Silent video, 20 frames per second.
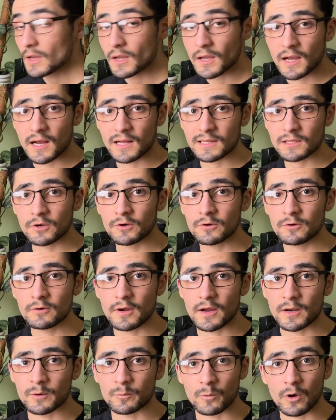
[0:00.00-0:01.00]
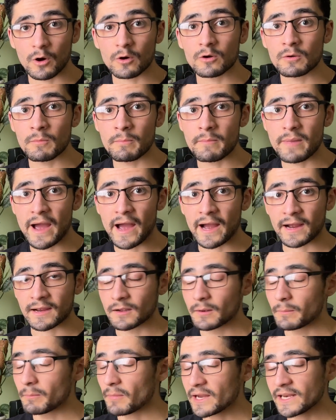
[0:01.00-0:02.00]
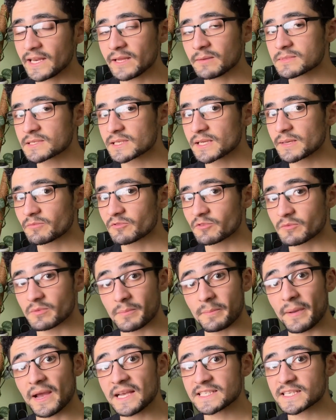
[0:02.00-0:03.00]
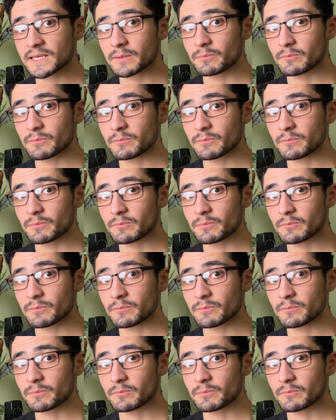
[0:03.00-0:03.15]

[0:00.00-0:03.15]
Hello and welcome back. My name's Liam from the Basic